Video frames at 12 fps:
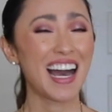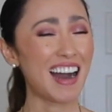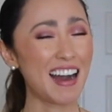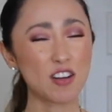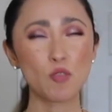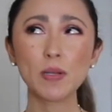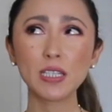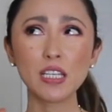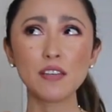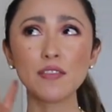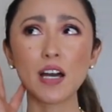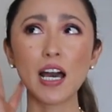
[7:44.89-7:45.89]
I don't
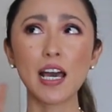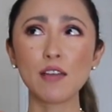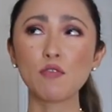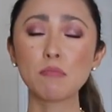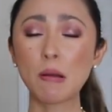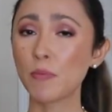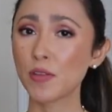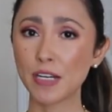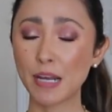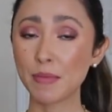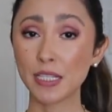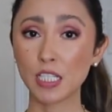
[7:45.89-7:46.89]
believe I remember the
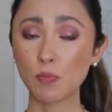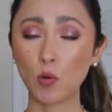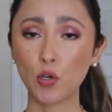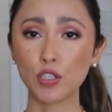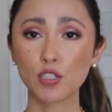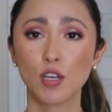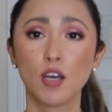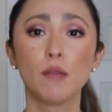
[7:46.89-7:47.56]
name at this point,